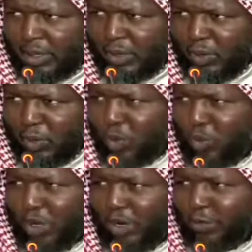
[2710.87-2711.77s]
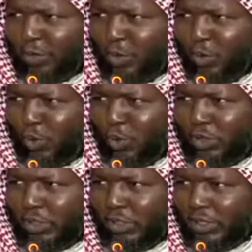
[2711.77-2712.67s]
Hukuma na for the whole
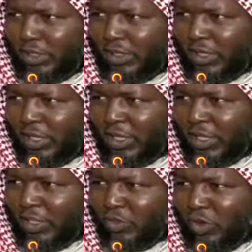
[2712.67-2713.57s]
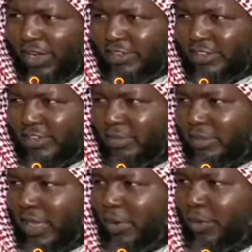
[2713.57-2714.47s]
country. So at the same
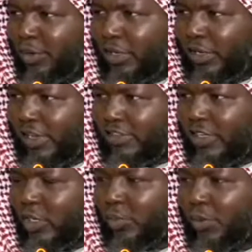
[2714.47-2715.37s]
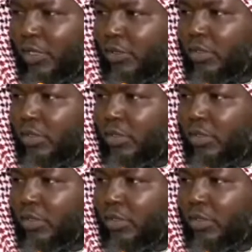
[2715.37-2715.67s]
time where the Christ they nobody give,